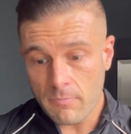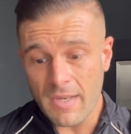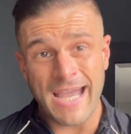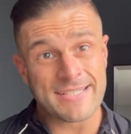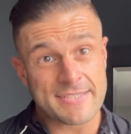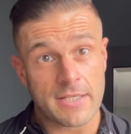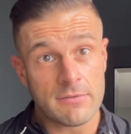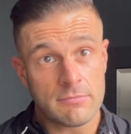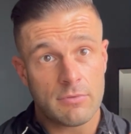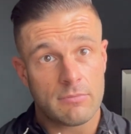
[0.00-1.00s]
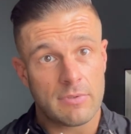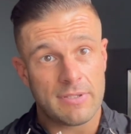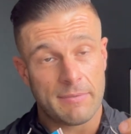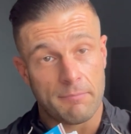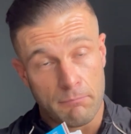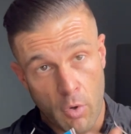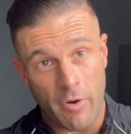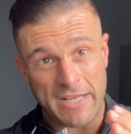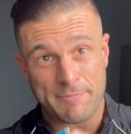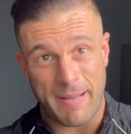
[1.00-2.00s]
And still more
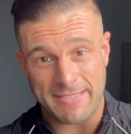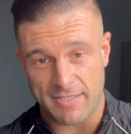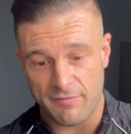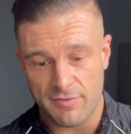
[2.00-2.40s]
expensive